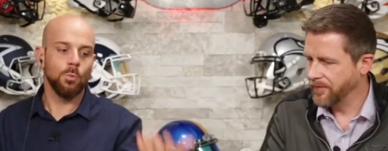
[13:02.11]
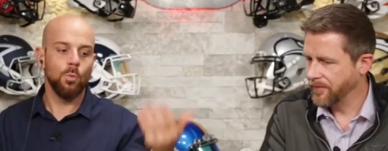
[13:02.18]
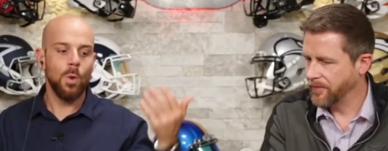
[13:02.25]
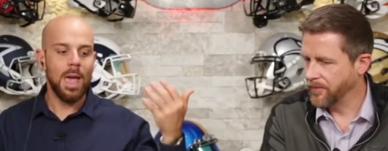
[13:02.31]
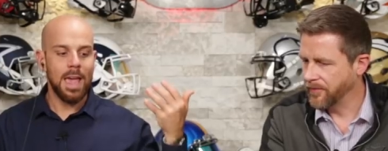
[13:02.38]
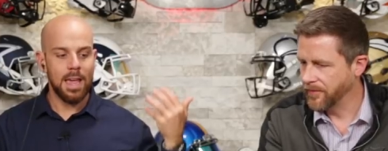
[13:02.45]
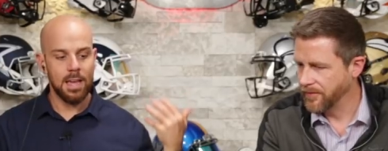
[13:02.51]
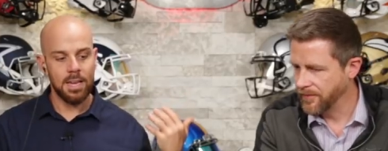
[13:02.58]

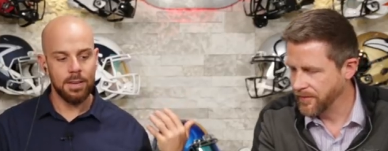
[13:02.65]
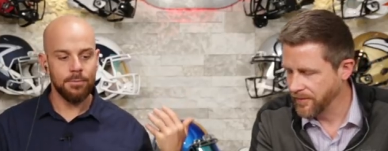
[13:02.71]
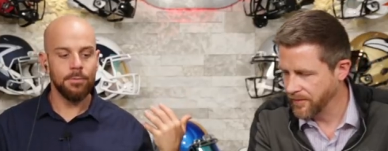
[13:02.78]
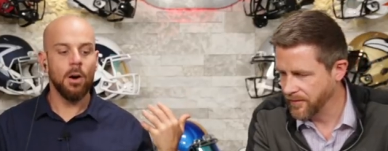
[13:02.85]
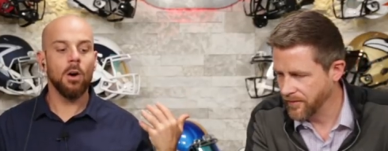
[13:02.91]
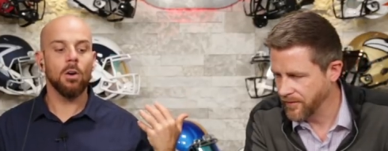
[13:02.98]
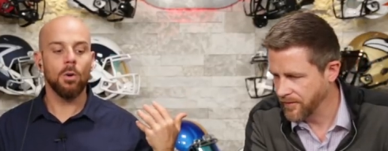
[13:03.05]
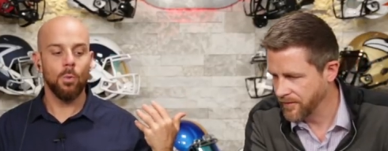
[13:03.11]
Speaker 1: way
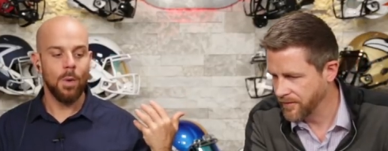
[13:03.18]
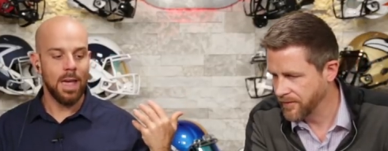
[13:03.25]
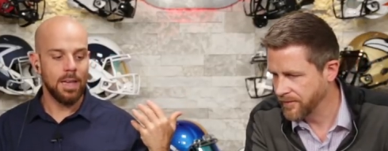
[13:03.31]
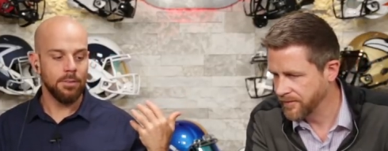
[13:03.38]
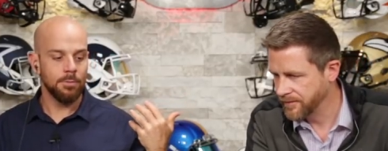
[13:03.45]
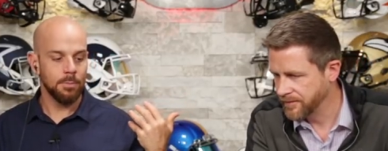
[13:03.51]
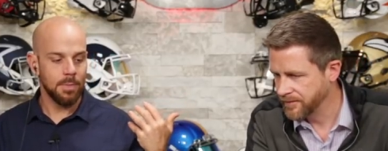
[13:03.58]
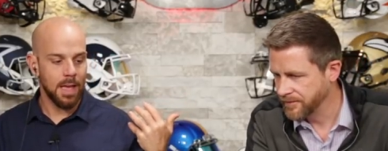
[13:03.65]
far
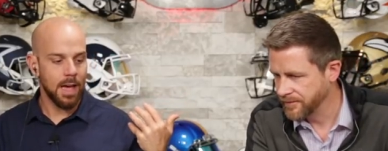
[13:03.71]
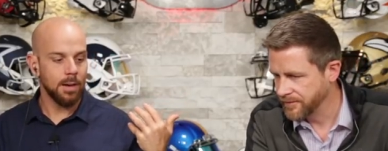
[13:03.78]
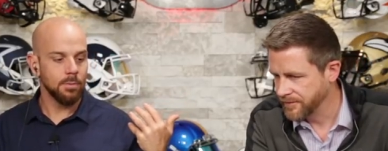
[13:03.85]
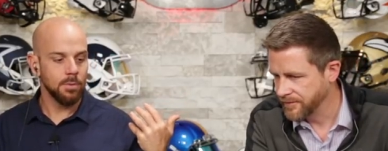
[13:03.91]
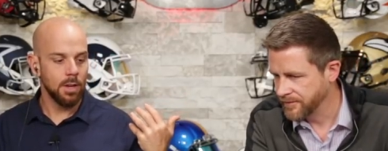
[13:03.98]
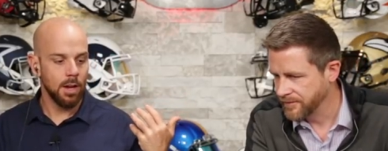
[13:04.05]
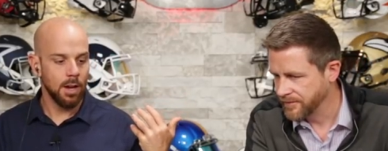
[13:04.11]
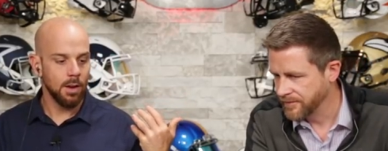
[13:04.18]
away from
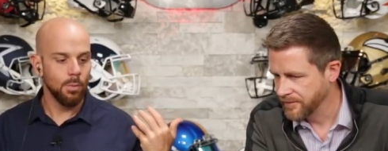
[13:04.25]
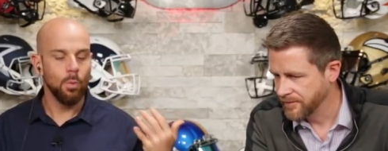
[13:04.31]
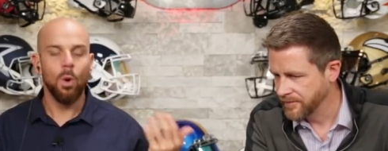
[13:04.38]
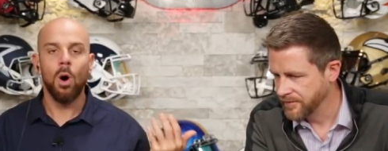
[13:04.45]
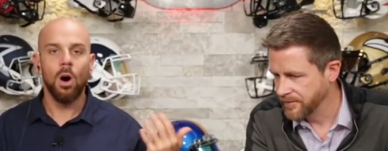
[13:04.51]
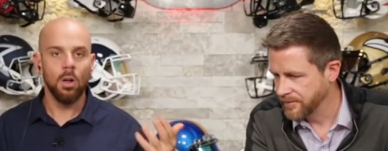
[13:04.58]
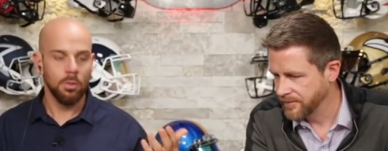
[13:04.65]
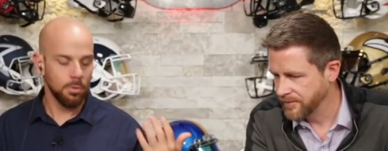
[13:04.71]
that uh,
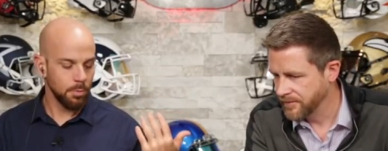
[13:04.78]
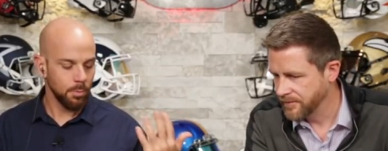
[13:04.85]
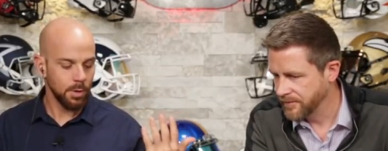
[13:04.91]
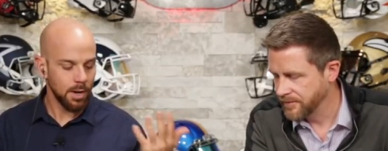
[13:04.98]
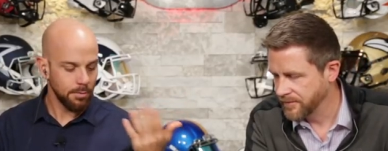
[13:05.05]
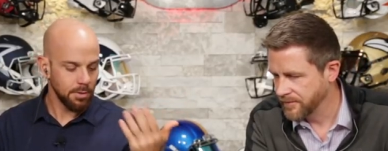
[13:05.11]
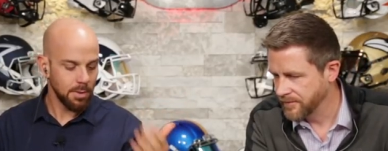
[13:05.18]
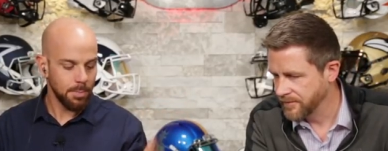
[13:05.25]
wall or
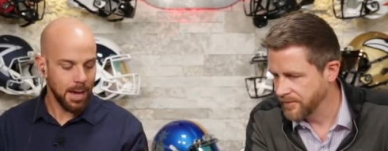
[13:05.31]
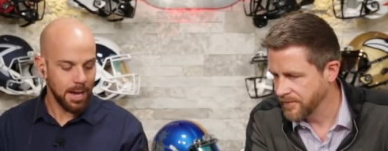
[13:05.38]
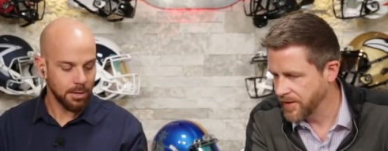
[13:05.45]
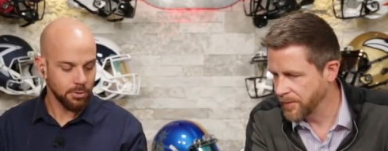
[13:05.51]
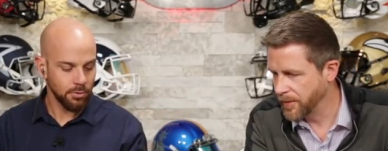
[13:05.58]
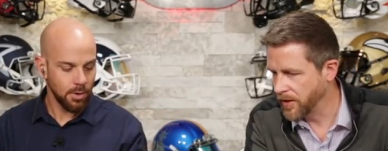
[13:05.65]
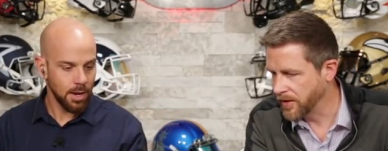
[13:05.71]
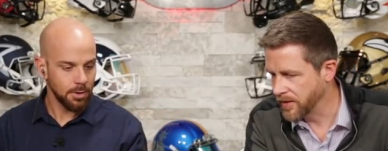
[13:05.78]
whatever the
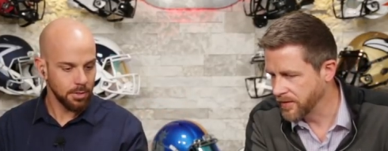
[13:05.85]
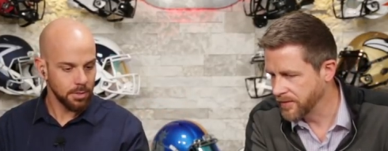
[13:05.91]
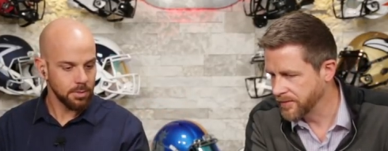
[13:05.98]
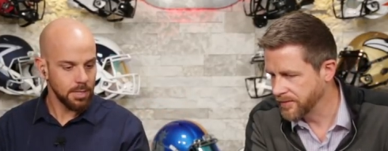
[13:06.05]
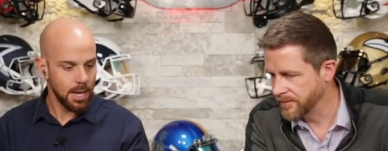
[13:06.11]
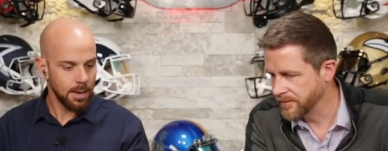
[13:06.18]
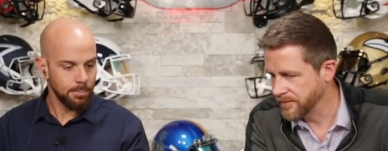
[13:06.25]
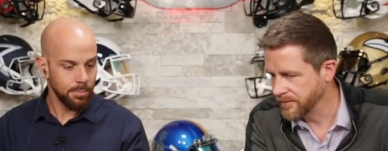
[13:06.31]
background the
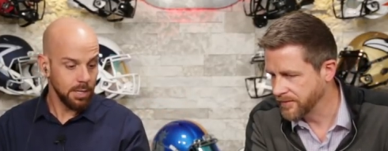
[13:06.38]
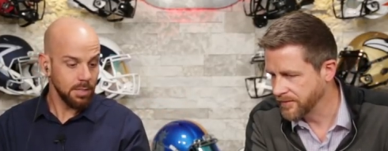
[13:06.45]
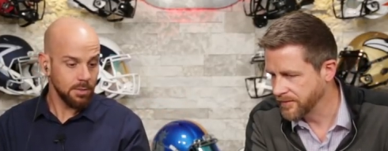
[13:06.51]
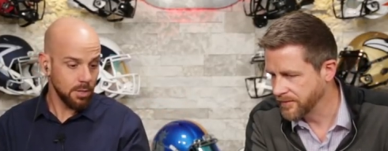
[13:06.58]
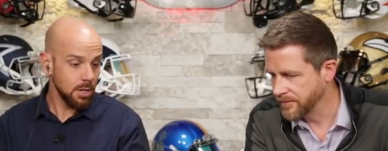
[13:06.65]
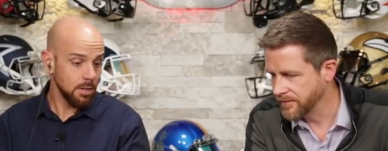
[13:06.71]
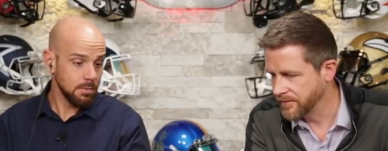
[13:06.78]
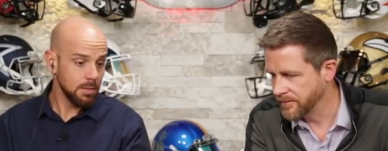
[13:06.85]
is. Yeah, but
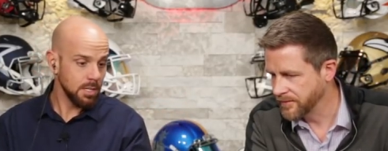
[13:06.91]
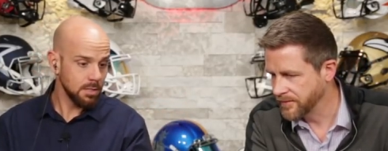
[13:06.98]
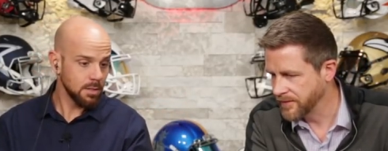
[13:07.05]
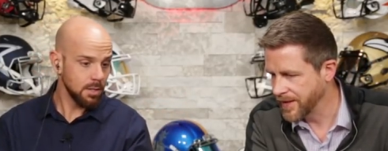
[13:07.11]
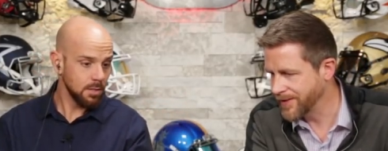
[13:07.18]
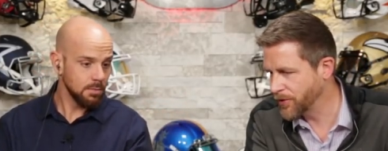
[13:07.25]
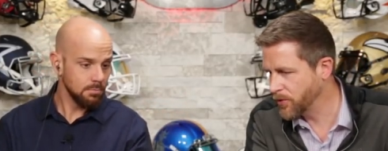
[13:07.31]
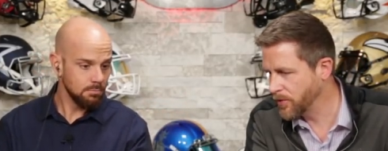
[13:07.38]
it's good.
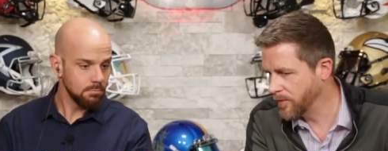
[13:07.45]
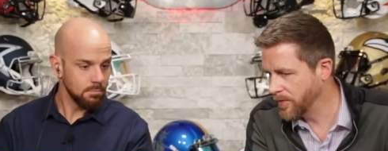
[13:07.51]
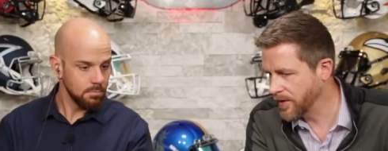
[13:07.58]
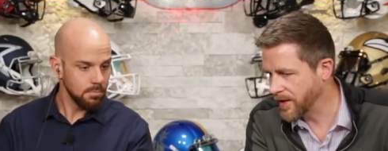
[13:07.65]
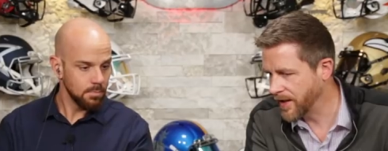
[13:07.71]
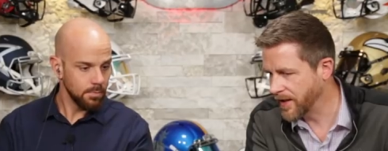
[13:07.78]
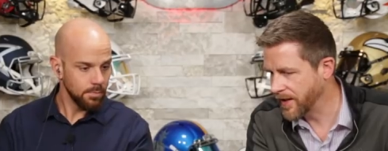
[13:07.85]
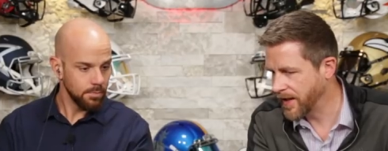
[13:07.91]
It's good. It's a cool
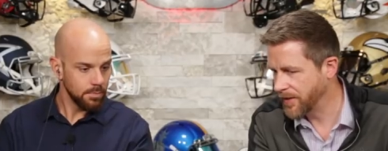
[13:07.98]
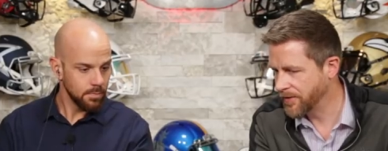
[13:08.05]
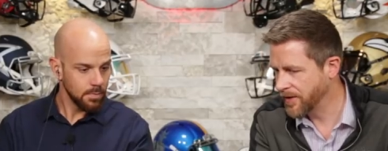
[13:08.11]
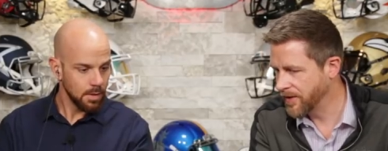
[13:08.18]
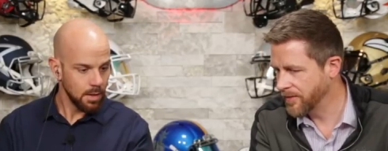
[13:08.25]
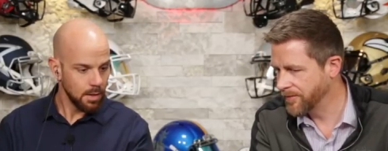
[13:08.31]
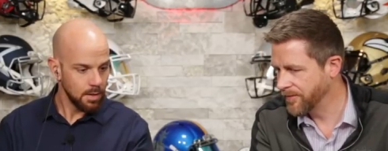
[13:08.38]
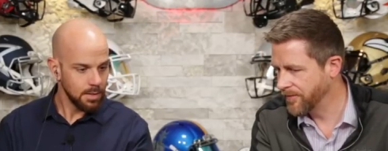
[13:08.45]
book. I like how
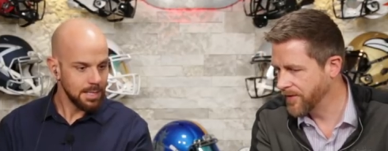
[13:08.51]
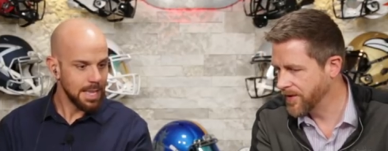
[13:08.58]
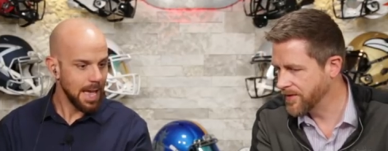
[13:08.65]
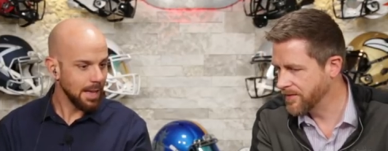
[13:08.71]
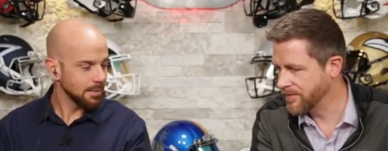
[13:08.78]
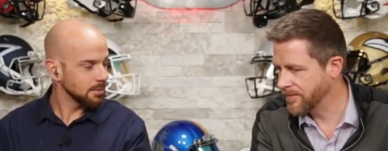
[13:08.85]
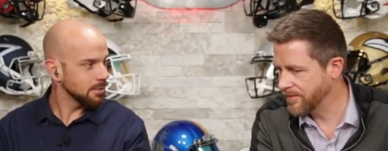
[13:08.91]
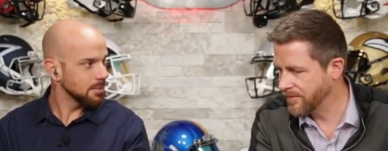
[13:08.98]
the... the
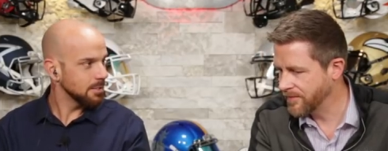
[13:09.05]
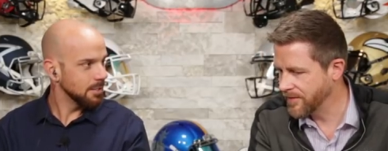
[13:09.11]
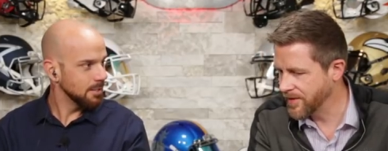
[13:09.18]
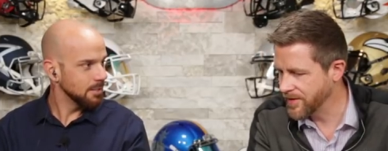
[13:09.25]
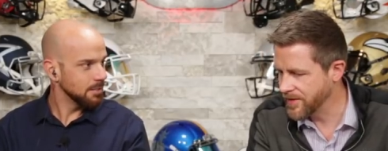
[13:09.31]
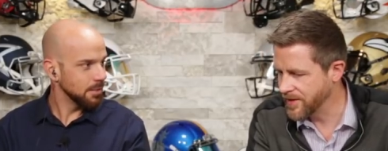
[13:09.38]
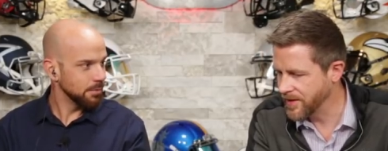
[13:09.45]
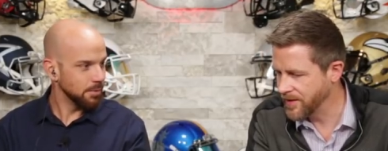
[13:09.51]
yes,
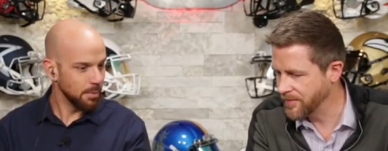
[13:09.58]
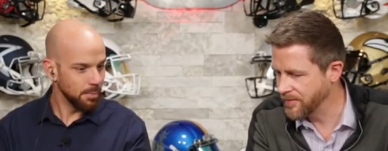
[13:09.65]
the, the